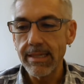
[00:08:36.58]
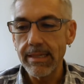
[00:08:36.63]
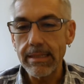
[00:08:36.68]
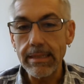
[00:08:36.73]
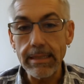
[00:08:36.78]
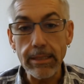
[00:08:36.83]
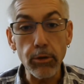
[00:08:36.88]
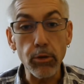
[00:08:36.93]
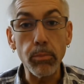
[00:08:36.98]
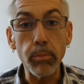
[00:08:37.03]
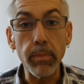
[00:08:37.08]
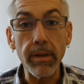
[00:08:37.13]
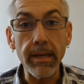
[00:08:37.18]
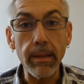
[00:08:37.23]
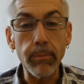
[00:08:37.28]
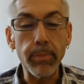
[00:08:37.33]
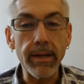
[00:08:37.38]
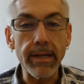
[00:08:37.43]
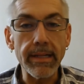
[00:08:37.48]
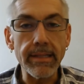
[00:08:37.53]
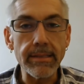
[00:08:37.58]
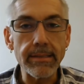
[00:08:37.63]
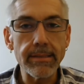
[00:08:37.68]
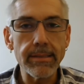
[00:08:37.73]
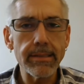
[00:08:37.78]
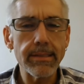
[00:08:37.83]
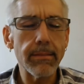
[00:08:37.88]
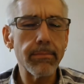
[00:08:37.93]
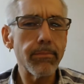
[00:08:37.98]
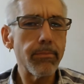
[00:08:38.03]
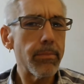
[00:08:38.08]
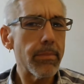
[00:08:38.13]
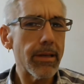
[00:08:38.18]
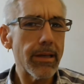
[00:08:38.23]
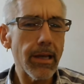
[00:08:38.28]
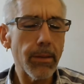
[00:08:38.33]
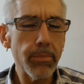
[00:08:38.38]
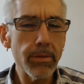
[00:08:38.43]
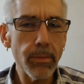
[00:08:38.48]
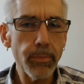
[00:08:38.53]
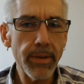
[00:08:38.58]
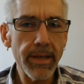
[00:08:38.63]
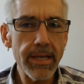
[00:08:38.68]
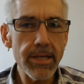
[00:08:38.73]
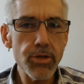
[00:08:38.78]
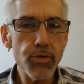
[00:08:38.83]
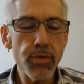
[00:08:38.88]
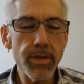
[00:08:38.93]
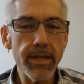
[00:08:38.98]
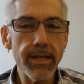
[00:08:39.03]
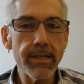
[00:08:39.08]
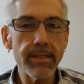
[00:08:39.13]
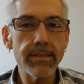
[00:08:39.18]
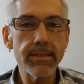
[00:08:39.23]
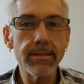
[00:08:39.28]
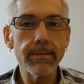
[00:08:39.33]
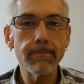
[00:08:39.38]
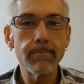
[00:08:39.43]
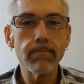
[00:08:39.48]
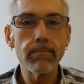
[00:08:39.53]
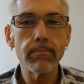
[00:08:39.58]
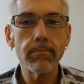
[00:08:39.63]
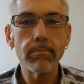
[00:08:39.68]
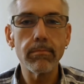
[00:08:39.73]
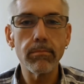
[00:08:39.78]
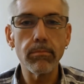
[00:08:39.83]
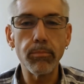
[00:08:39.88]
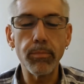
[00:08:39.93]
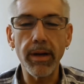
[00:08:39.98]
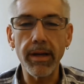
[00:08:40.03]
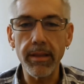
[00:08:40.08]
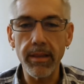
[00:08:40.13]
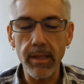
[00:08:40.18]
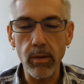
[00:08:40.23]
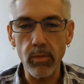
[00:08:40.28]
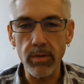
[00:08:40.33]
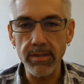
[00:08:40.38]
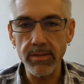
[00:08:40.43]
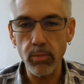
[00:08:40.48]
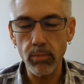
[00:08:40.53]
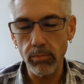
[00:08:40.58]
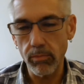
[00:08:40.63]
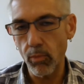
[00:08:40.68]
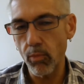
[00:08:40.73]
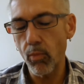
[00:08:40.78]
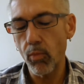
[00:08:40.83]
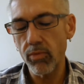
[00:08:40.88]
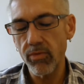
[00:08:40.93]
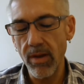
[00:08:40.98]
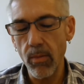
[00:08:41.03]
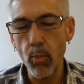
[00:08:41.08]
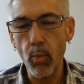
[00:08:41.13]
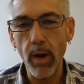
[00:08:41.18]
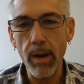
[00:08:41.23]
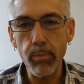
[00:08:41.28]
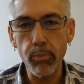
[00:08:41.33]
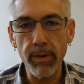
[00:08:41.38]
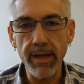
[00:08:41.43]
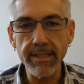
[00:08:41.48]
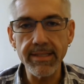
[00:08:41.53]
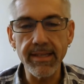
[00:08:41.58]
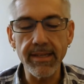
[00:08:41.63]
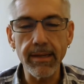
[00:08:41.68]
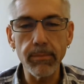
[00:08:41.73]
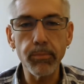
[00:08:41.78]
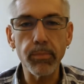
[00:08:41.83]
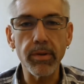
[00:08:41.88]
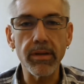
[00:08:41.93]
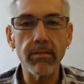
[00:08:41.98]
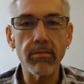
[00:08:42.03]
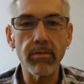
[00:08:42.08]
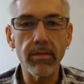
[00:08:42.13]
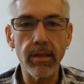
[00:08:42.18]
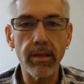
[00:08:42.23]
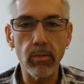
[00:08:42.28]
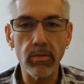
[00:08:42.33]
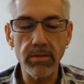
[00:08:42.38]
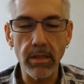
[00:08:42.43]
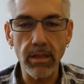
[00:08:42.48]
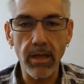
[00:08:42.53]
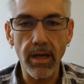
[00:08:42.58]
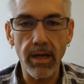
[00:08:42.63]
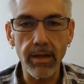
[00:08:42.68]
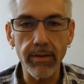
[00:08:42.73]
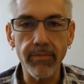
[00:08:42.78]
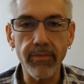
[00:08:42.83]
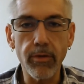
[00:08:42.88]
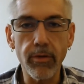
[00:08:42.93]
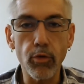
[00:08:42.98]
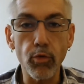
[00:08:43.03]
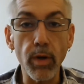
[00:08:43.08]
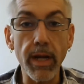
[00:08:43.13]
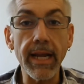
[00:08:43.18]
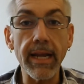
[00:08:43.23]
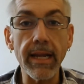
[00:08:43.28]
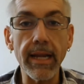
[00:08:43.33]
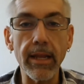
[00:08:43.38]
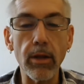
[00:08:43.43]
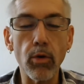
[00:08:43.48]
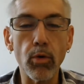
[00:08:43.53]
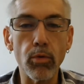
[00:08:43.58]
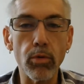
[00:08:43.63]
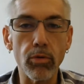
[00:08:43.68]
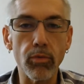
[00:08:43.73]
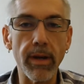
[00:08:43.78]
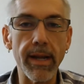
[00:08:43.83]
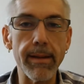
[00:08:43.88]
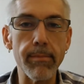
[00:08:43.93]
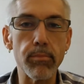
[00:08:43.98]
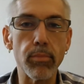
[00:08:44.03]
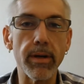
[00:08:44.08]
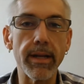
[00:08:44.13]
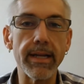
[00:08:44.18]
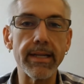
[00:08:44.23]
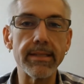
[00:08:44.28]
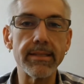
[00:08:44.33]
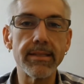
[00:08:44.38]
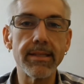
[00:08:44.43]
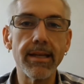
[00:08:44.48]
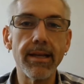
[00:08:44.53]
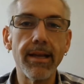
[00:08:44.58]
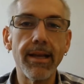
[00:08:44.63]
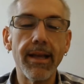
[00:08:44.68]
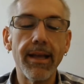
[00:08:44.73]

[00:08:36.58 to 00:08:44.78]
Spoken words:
little mini buns, a couple of pastries, but there was some white breads in it, but there was a lot of grainy, whole grain breads.